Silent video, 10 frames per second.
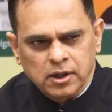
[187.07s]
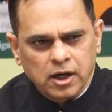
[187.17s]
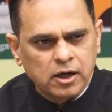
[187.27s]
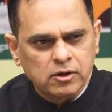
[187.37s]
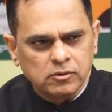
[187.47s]

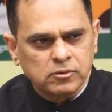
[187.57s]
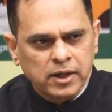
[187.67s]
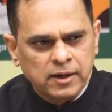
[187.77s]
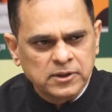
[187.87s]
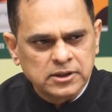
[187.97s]
how
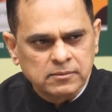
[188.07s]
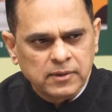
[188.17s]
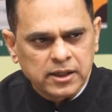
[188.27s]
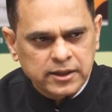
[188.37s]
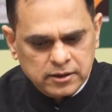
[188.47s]
emerging
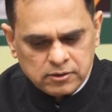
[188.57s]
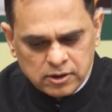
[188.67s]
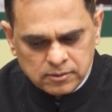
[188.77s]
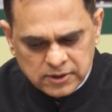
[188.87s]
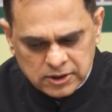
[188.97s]
market
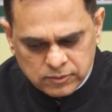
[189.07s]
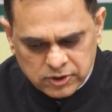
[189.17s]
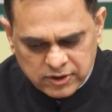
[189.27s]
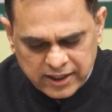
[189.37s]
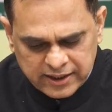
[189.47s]
economies
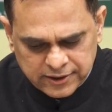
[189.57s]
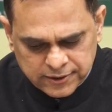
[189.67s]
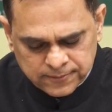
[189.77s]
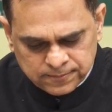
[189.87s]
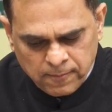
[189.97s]
would rise.